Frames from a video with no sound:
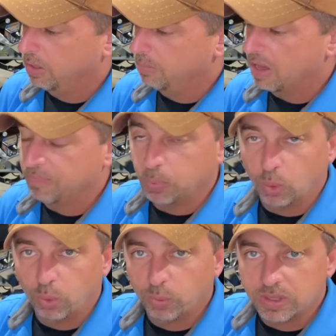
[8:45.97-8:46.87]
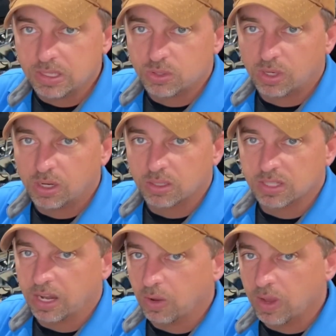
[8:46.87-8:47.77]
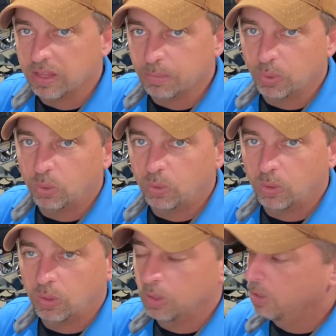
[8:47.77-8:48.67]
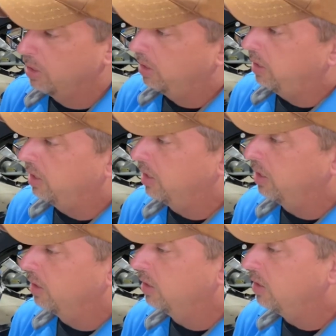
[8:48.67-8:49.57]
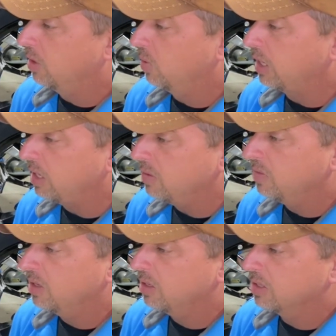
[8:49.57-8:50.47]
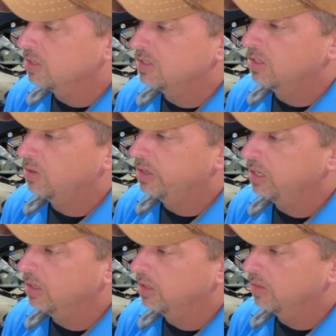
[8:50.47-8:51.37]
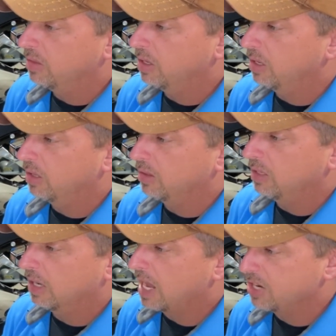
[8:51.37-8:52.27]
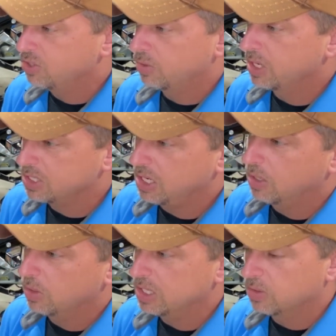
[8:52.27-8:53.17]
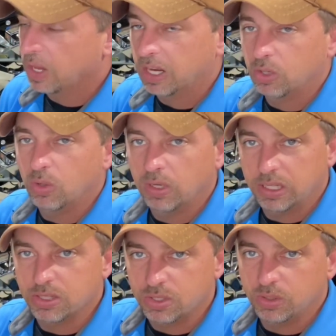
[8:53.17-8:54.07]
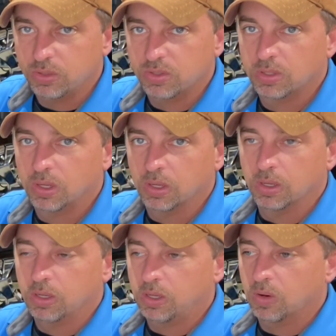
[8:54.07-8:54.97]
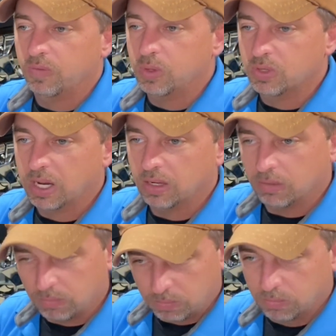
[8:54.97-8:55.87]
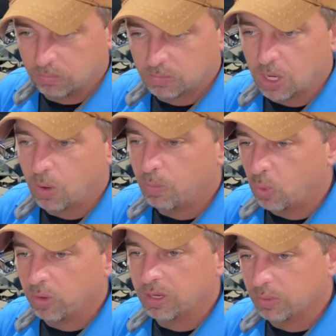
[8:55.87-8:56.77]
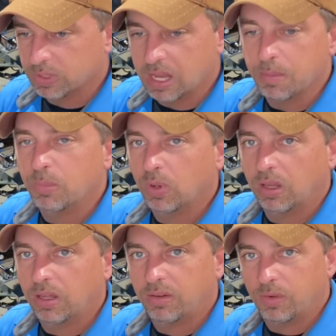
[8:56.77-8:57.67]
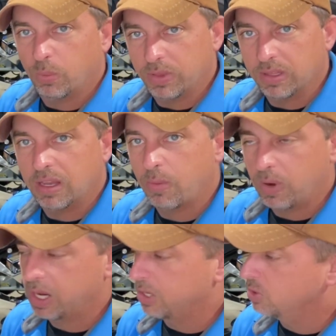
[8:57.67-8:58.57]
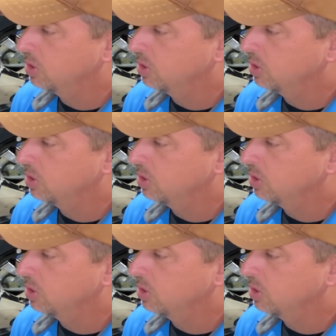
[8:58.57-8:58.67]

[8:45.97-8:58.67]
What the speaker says: I've pulled with these trucks. I know how they pull. And, you know, even in considering that the last generation Eco Diesel had cooling issues, you know, if you tried to tow more than it was capable of or within that range,